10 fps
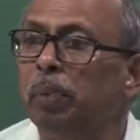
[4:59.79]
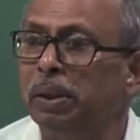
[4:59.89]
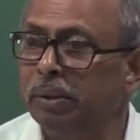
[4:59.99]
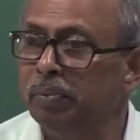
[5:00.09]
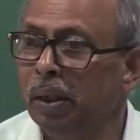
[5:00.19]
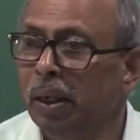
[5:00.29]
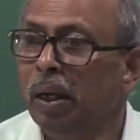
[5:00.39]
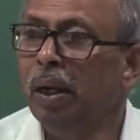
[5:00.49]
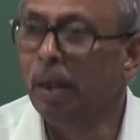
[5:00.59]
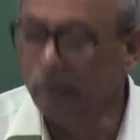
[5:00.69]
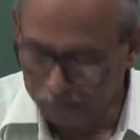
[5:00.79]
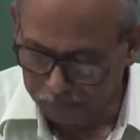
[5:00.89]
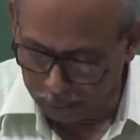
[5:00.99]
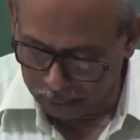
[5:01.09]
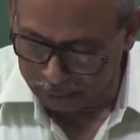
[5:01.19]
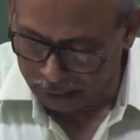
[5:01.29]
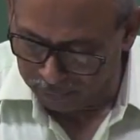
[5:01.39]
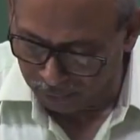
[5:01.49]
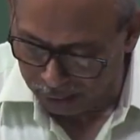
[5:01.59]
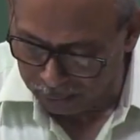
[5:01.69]
perceive, because d
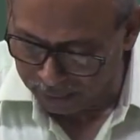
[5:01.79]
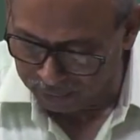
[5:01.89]
phi by